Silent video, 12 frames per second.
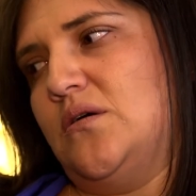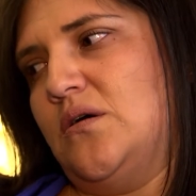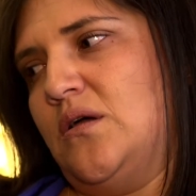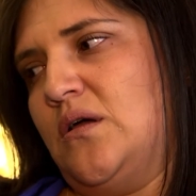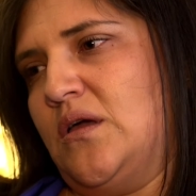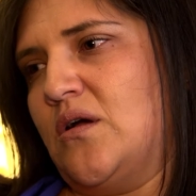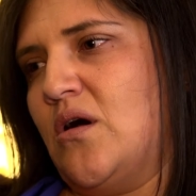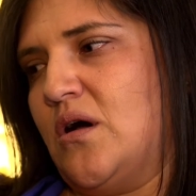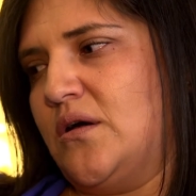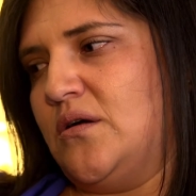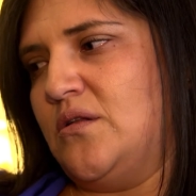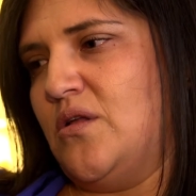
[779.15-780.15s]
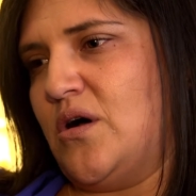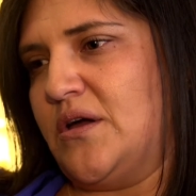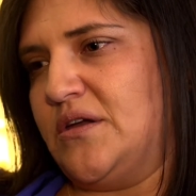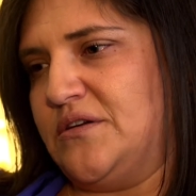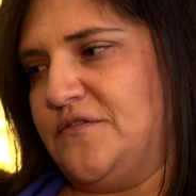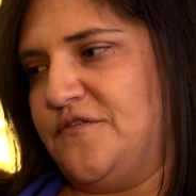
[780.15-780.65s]
I got a
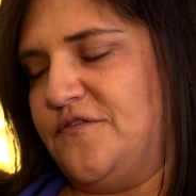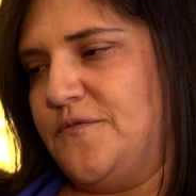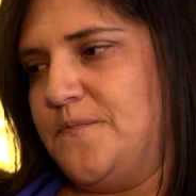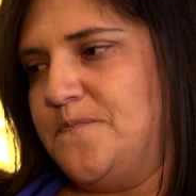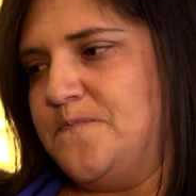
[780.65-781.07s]
lot of